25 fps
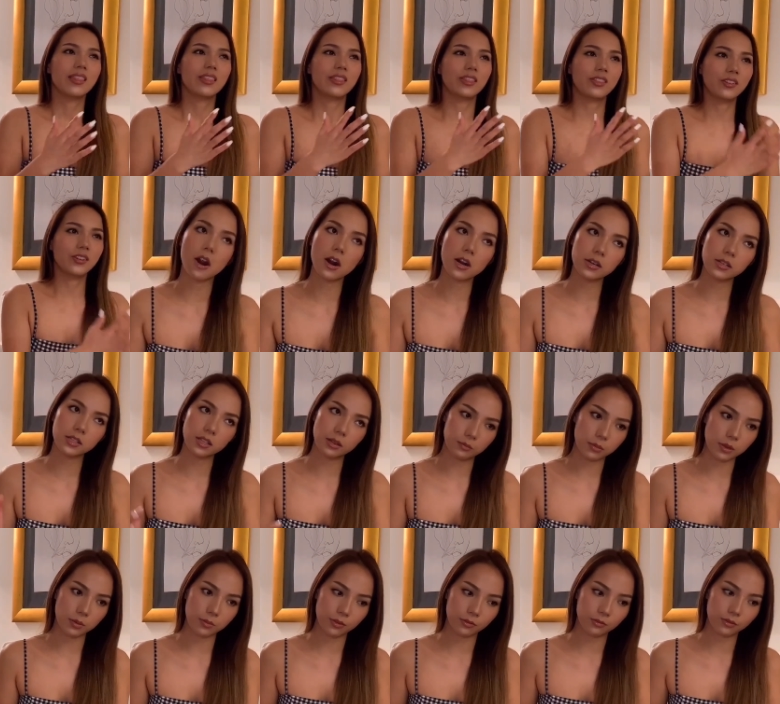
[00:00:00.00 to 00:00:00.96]
there are
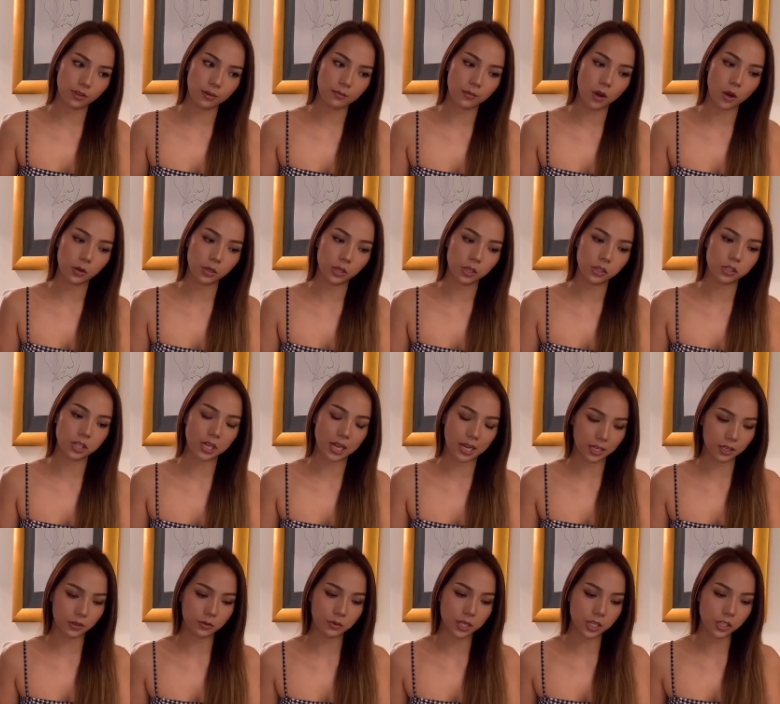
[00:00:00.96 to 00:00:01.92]
some people from older
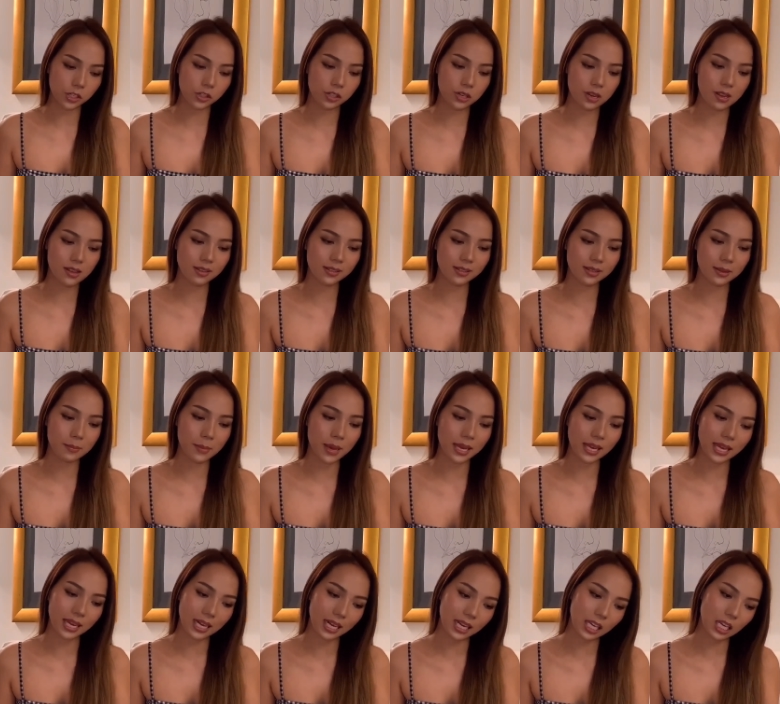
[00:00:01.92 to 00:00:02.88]
generations that
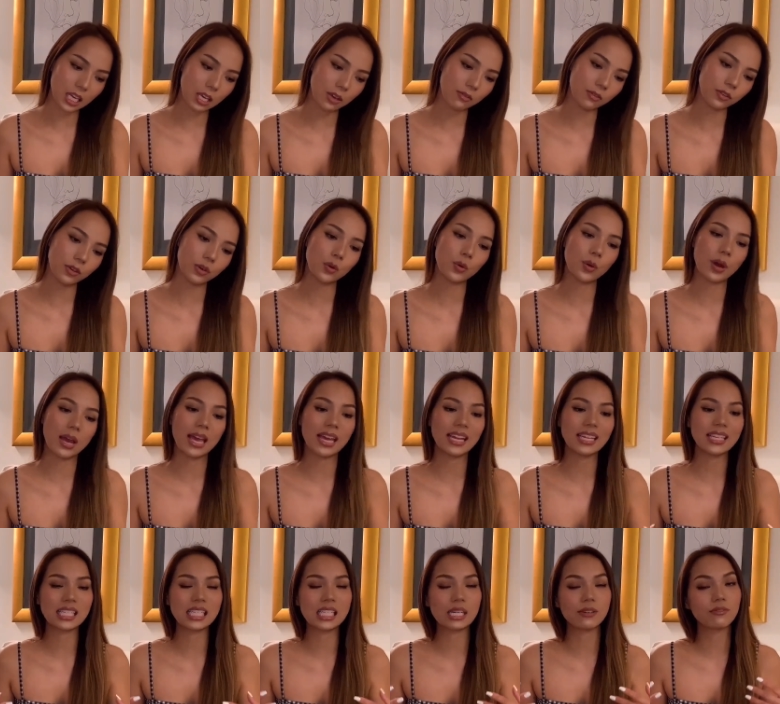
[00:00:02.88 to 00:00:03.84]
might gonna give you
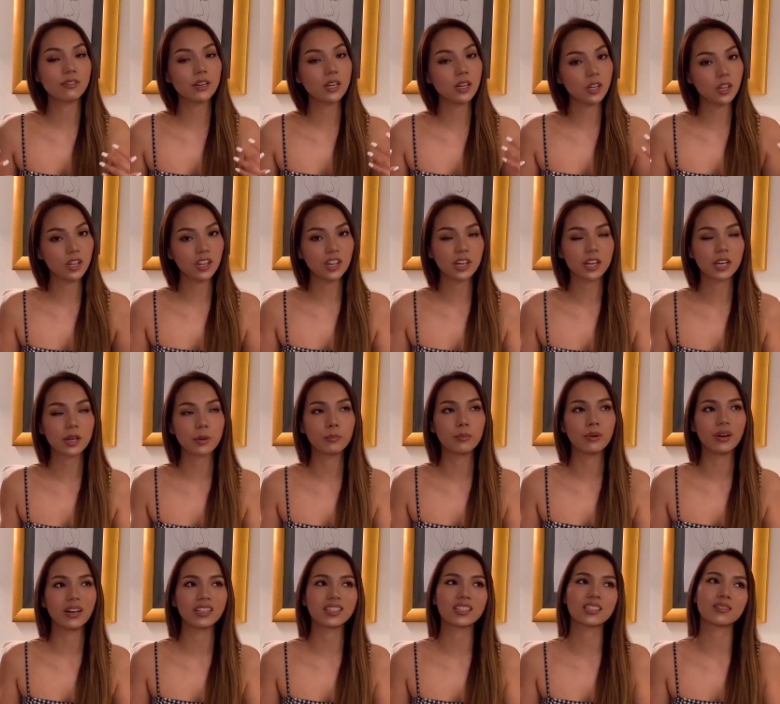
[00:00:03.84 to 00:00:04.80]
a different look
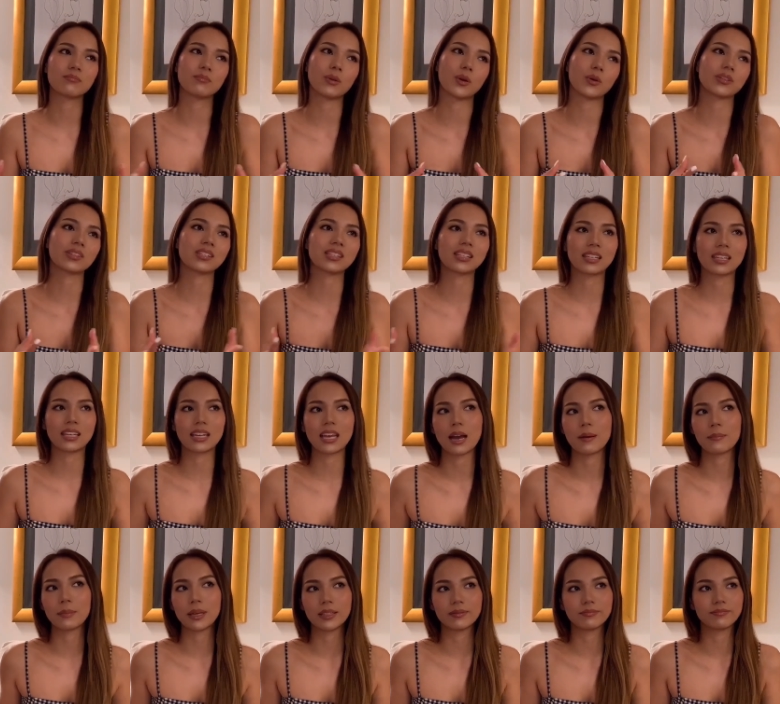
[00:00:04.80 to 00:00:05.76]
but mostly
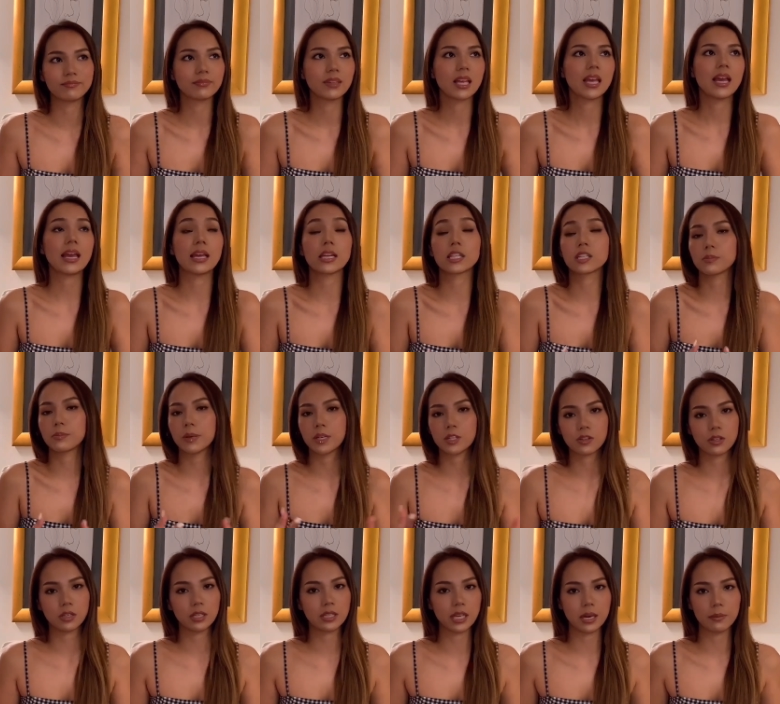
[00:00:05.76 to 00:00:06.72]
i mean
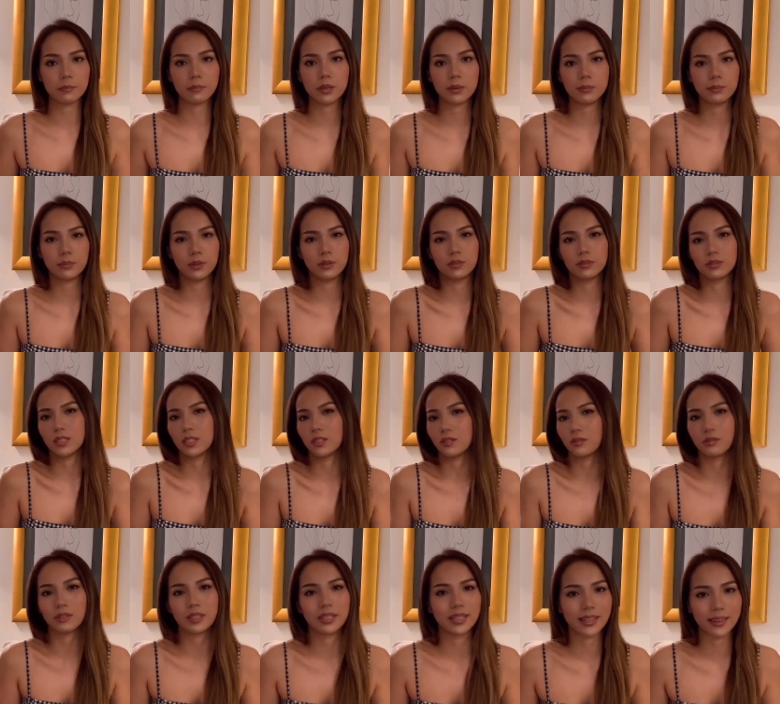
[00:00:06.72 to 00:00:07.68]
especially young people they
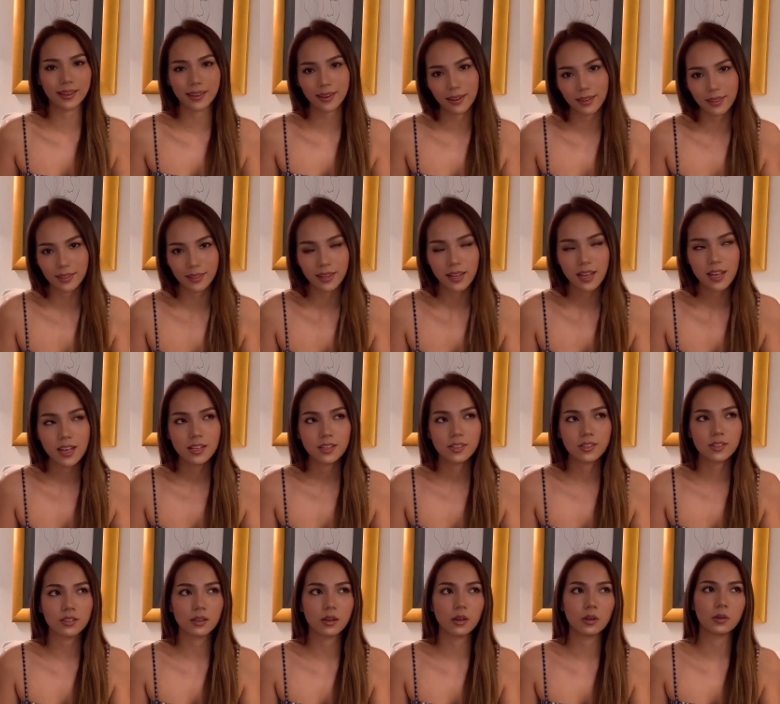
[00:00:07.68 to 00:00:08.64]
don't really care
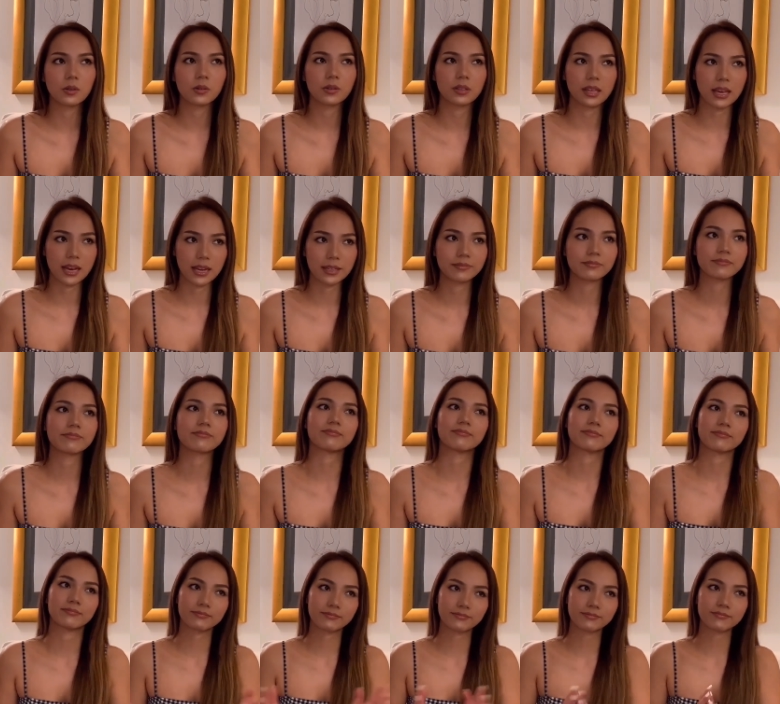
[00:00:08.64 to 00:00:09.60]
so yeah
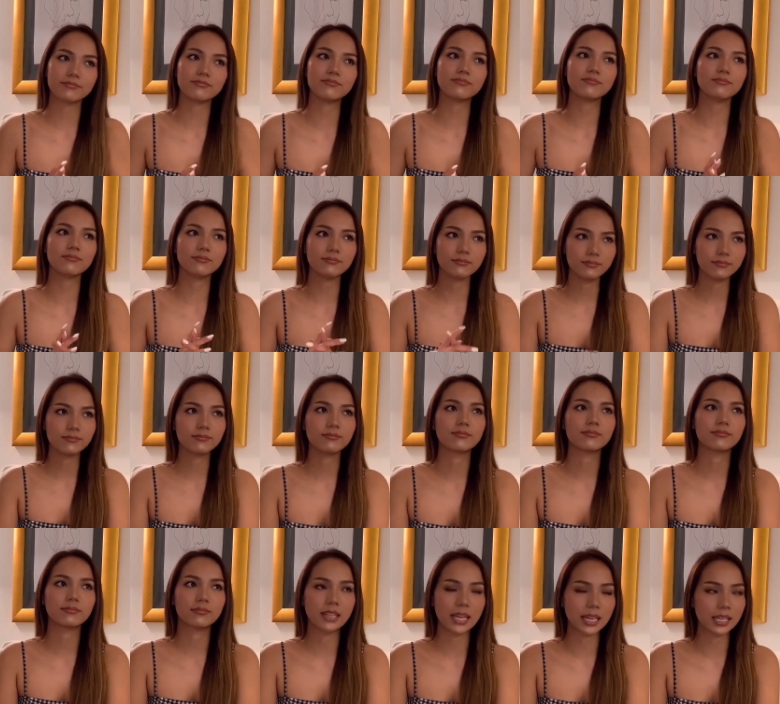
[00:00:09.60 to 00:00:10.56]

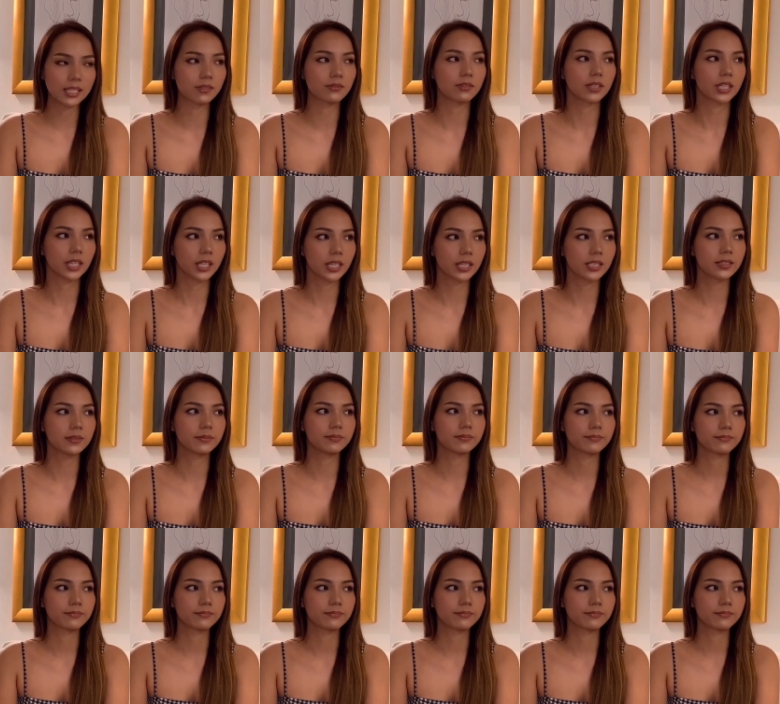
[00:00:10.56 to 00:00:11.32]
that is very good